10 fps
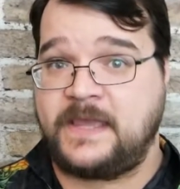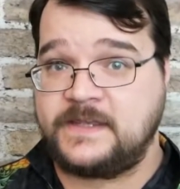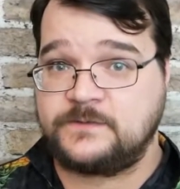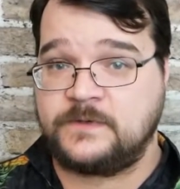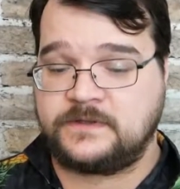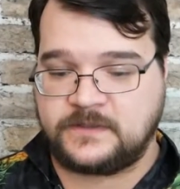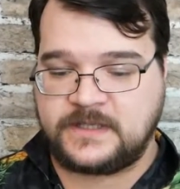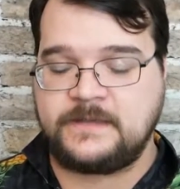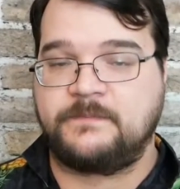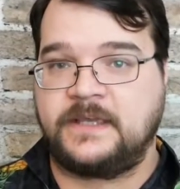pace with, to
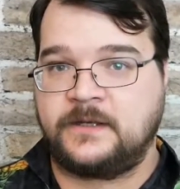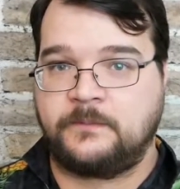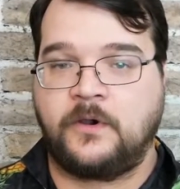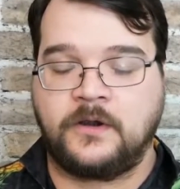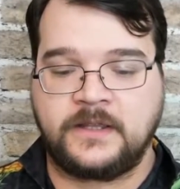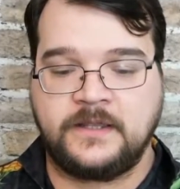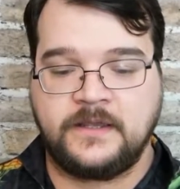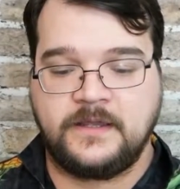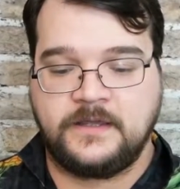keep in a party.